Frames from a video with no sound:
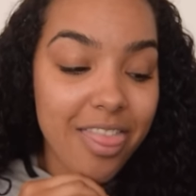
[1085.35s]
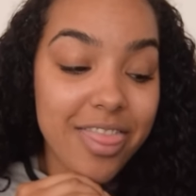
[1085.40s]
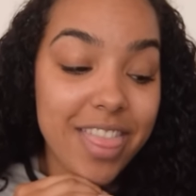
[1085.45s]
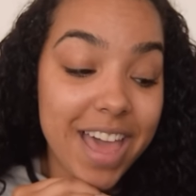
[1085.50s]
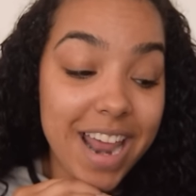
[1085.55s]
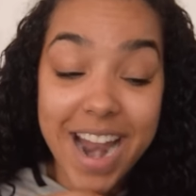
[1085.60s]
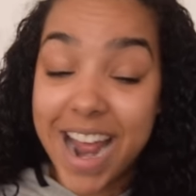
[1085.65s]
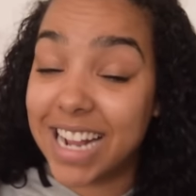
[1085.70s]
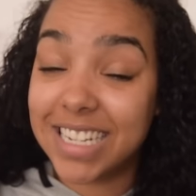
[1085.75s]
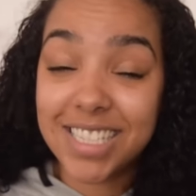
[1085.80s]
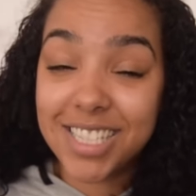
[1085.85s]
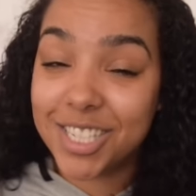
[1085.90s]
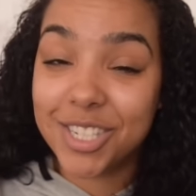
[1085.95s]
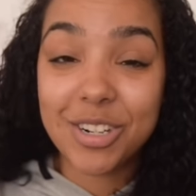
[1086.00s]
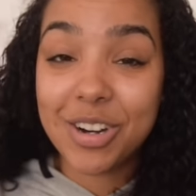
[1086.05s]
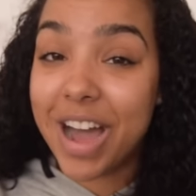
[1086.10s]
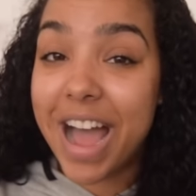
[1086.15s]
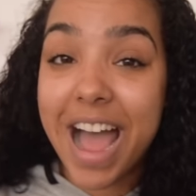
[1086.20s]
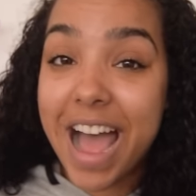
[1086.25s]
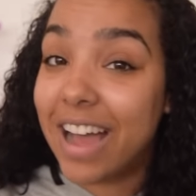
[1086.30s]
that I
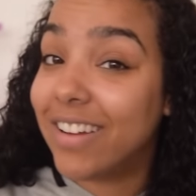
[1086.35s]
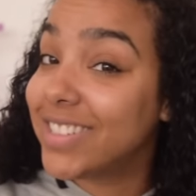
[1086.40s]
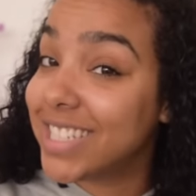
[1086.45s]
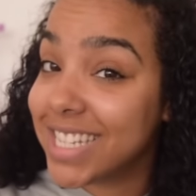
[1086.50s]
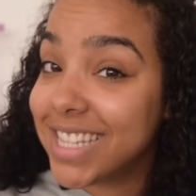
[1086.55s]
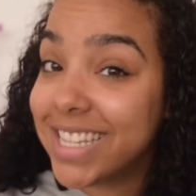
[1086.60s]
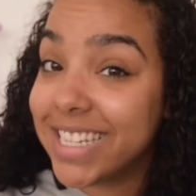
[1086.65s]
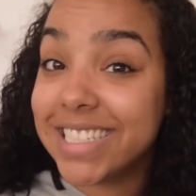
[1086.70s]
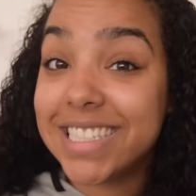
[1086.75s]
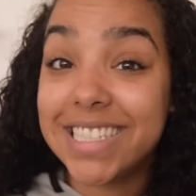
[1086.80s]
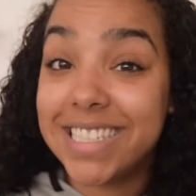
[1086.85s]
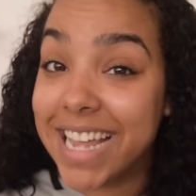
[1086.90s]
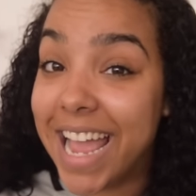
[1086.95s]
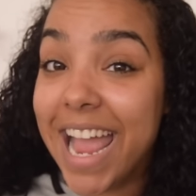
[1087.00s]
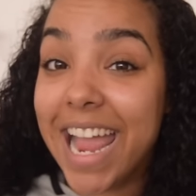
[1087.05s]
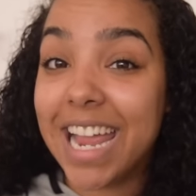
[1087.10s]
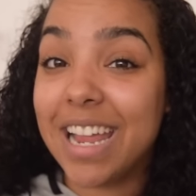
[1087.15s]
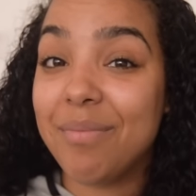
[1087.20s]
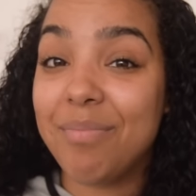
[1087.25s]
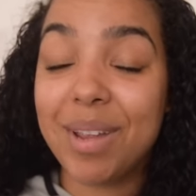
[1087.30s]
still have to this
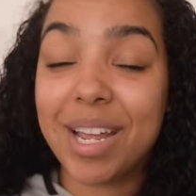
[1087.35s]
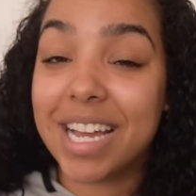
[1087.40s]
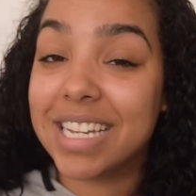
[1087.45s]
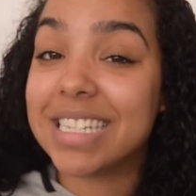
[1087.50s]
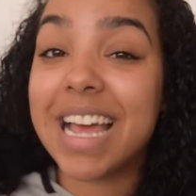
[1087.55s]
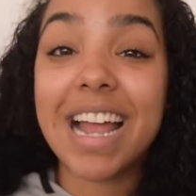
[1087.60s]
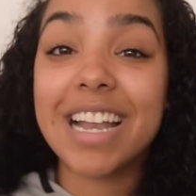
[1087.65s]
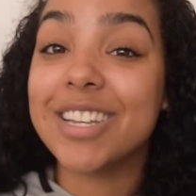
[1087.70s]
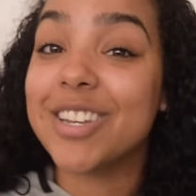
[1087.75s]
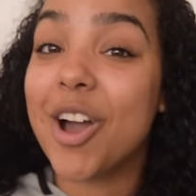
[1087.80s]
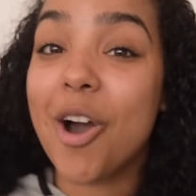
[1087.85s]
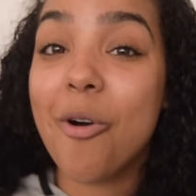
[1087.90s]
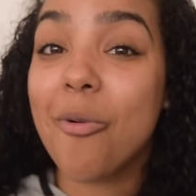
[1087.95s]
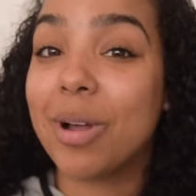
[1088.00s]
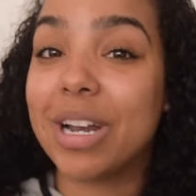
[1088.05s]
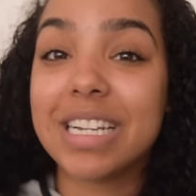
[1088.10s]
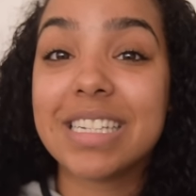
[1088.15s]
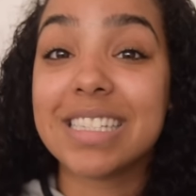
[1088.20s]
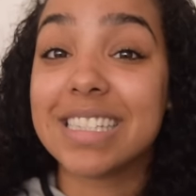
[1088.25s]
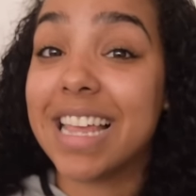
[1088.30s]
day because I know
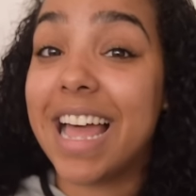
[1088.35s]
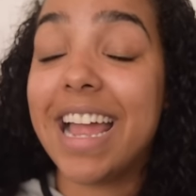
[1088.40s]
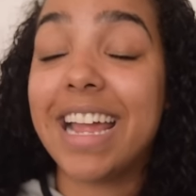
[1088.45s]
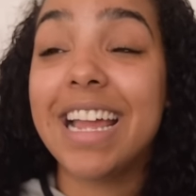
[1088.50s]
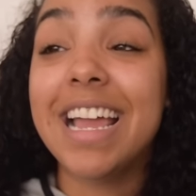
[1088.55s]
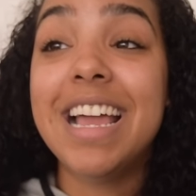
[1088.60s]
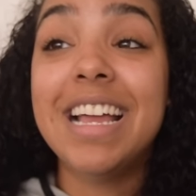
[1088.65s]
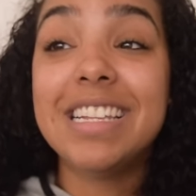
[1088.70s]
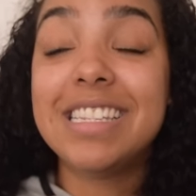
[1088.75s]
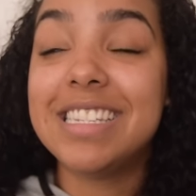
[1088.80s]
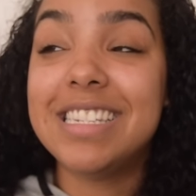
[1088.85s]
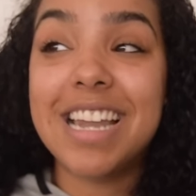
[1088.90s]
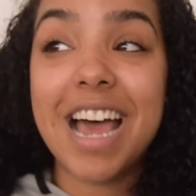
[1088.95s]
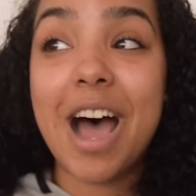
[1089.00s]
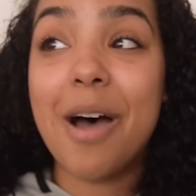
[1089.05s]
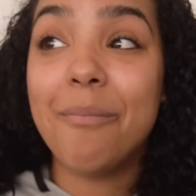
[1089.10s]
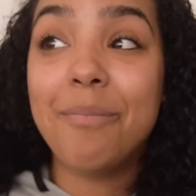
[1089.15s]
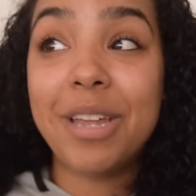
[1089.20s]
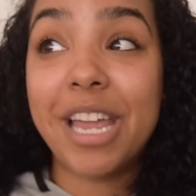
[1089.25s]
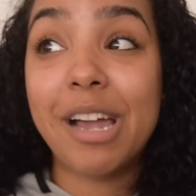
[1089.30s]
what it's like to
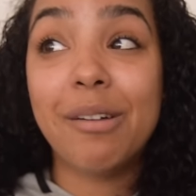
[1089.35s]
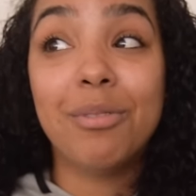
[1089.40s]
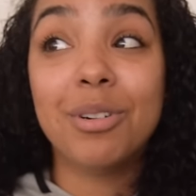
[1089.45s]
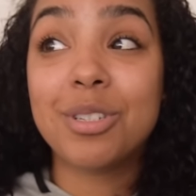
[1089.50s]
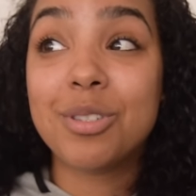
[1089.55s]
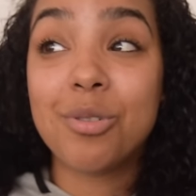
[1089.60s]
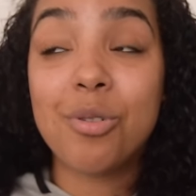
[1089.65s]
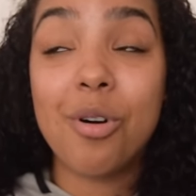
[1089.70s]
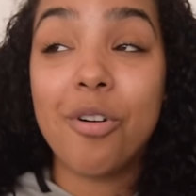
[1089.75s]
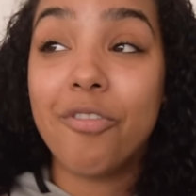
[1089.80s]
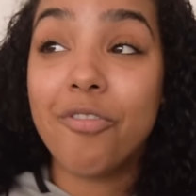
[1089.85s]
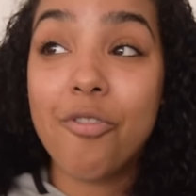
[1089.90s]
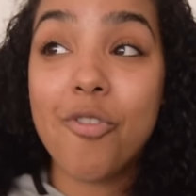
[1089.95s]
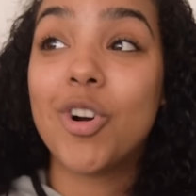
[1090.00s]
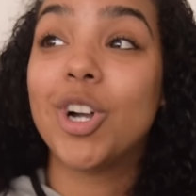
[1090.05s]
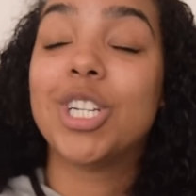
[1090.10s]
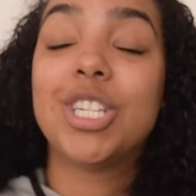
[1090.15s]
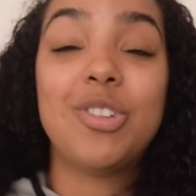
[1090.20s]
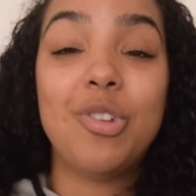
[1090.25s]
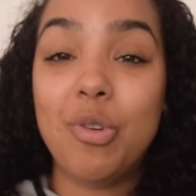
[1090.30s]
not be able to
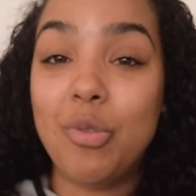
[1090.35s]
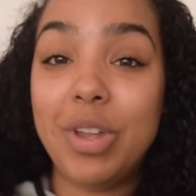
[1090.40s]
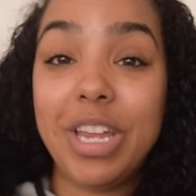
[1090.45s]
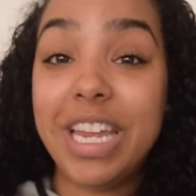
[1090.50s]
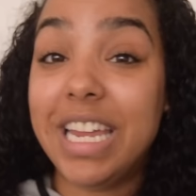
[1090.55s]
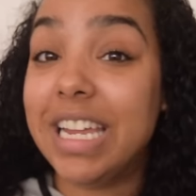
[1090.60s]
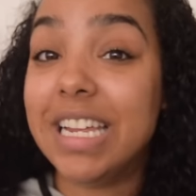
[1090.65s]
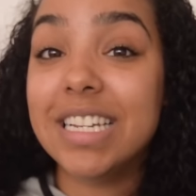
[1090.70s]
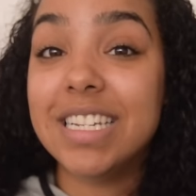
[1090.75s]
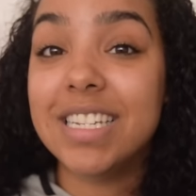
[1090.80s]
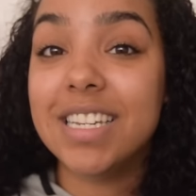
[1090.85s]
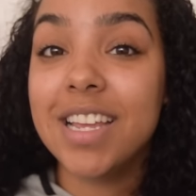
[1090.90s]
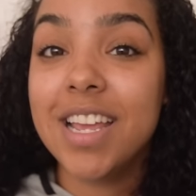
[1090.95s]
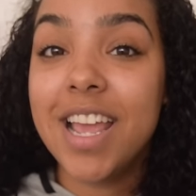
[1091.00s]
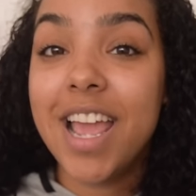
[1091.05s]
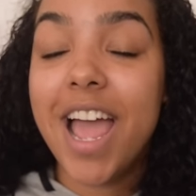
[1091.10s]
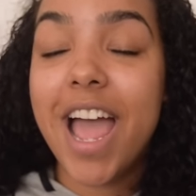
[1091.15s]
afford to eat